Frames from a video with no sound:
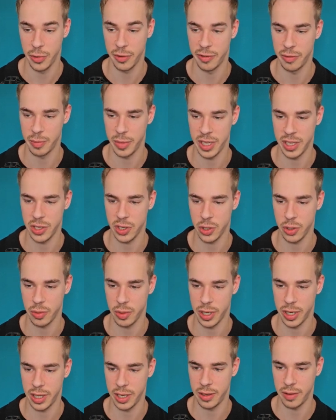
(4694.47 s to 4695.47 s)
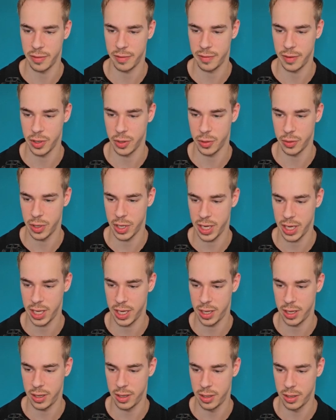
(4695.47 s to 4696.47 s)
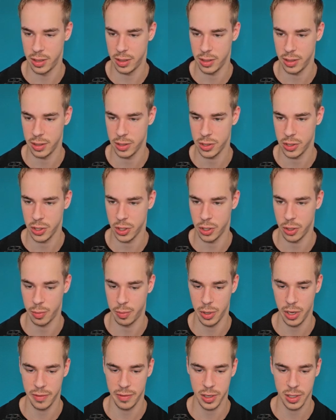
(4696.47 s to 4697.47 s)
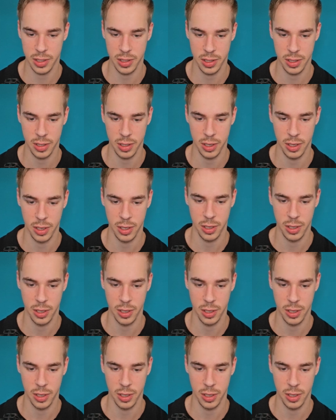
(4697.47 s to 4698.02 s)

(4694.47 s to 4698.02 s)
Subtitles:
But for me, it's already filled in. So perfect.